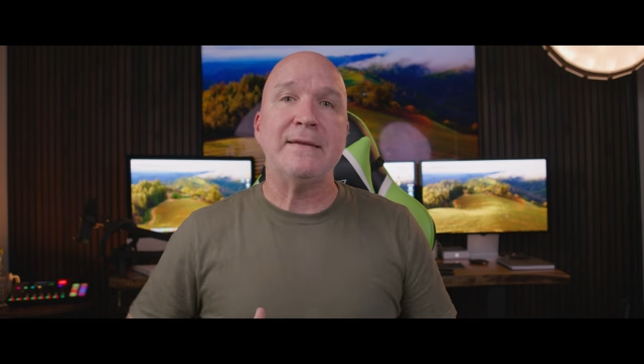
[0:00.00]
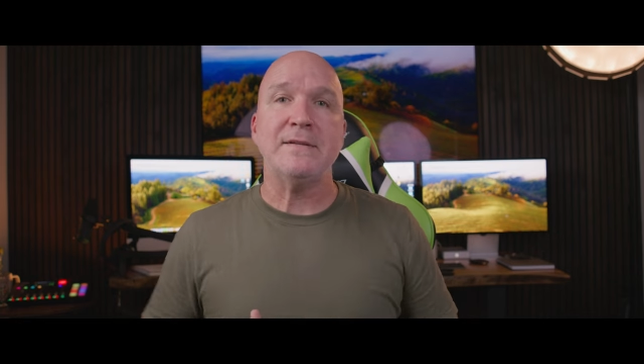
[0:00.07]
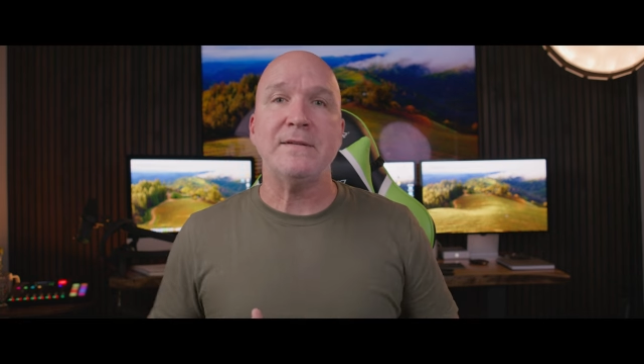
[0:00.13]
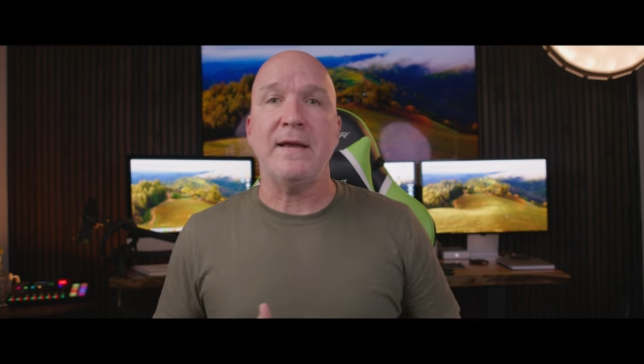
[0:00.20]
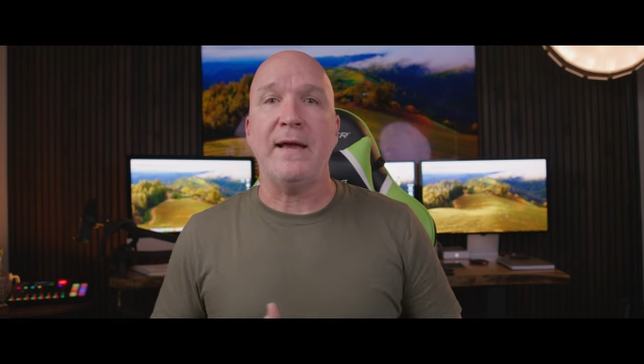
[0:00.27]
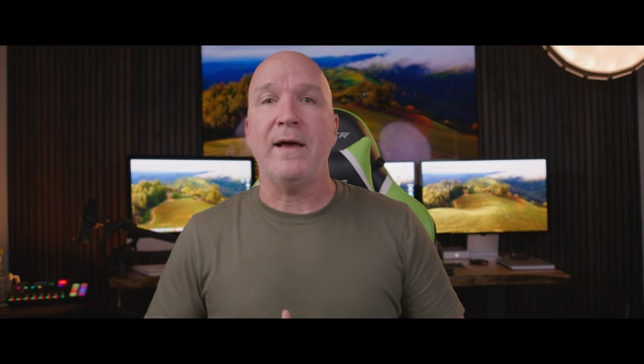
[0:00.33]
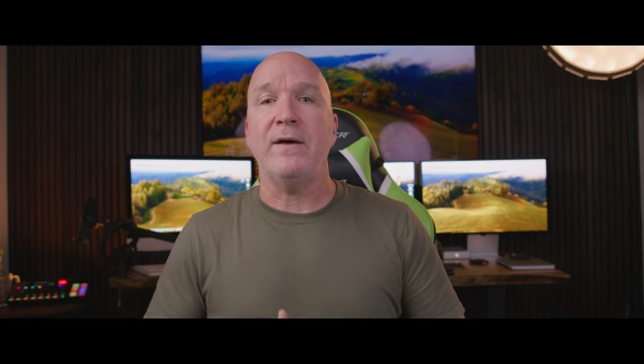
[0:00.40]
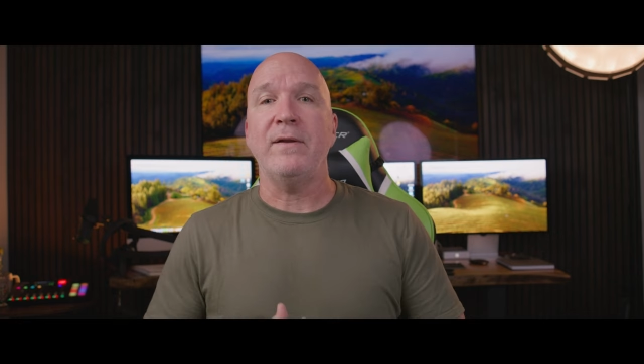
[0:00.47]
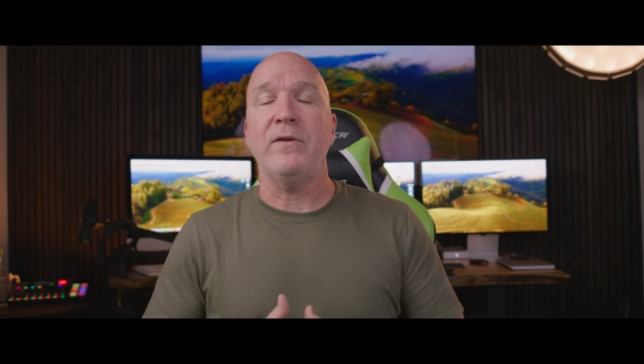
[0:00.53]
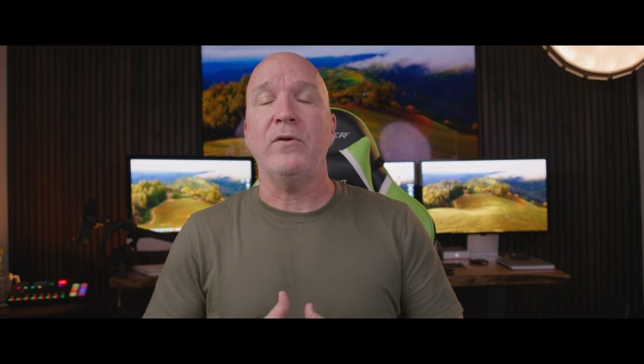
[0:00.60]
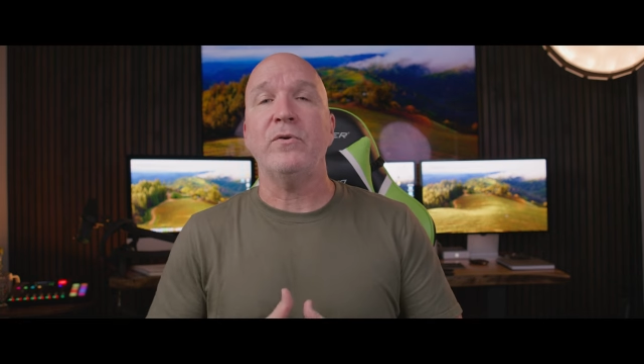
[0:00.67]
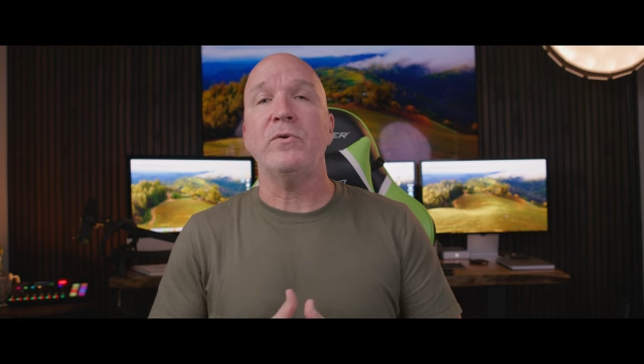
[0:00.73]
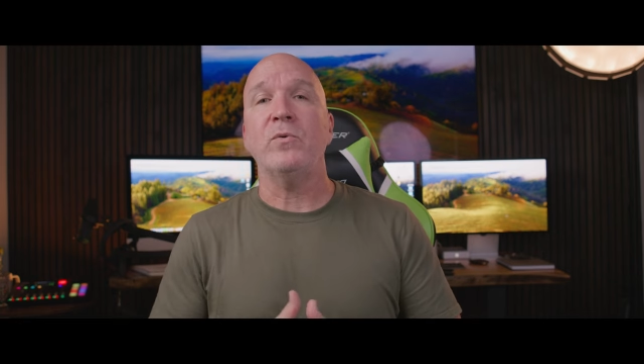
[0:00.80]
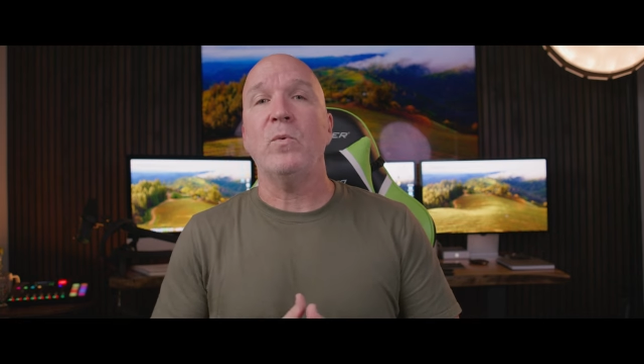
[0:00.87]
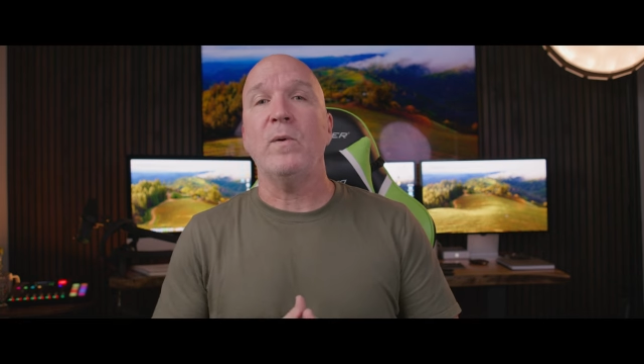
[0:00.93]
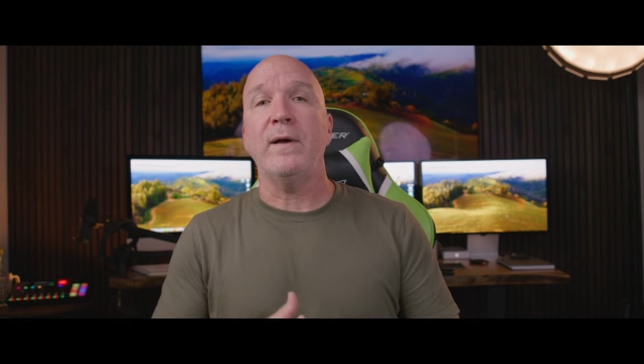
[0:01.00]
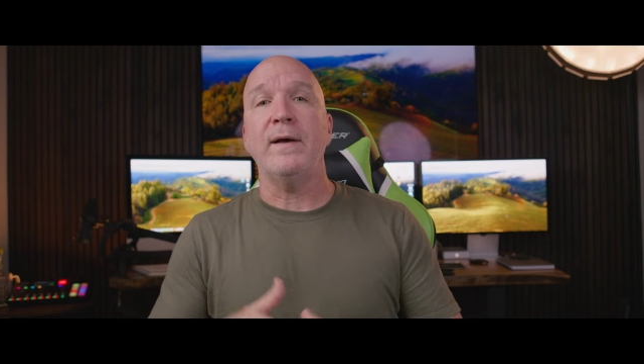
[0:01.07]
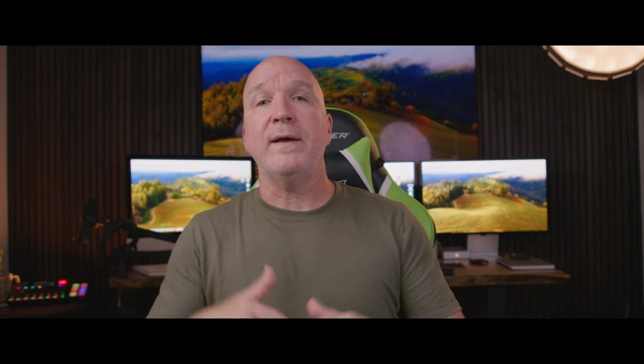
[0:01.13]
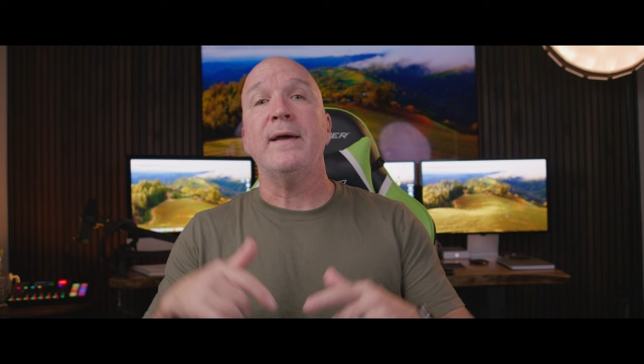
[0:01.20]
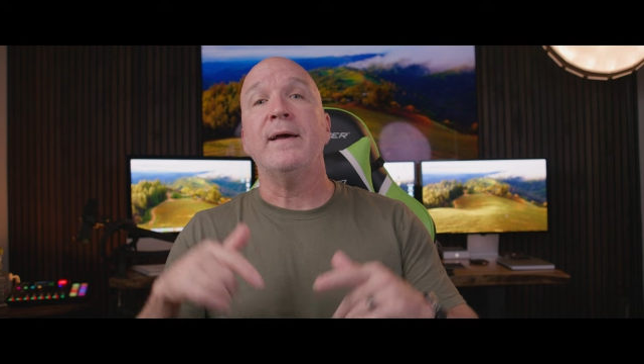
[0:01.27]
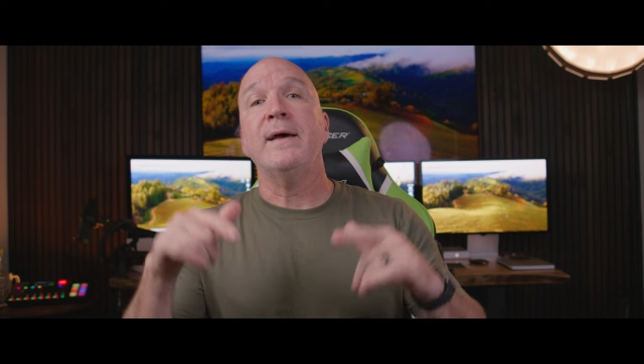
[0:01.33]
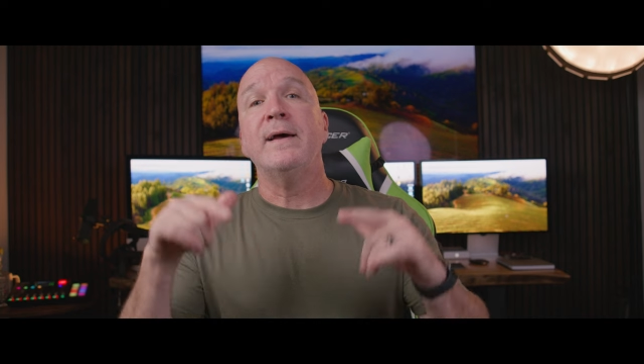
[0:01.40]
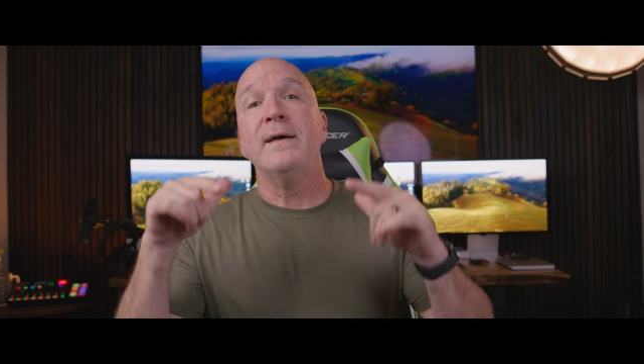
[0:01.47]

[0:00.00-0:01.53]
get you out, and on your way